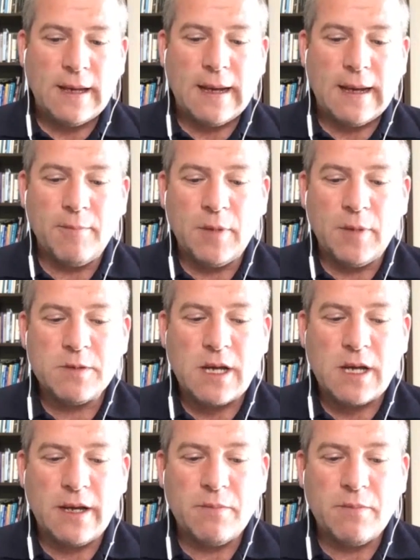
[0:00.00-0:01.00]
It
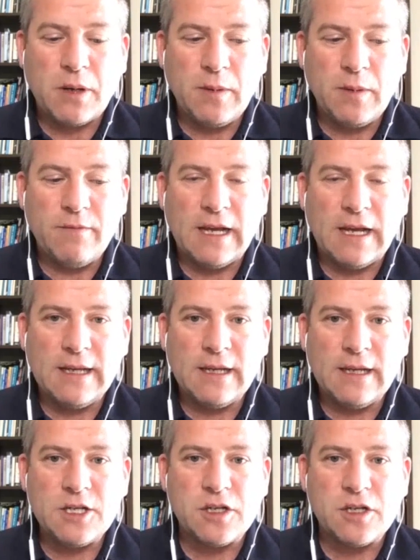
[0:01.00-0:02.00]
was kind of probably
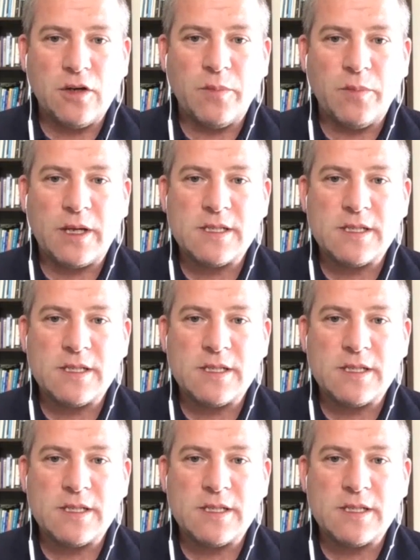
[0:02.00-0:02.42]
validation,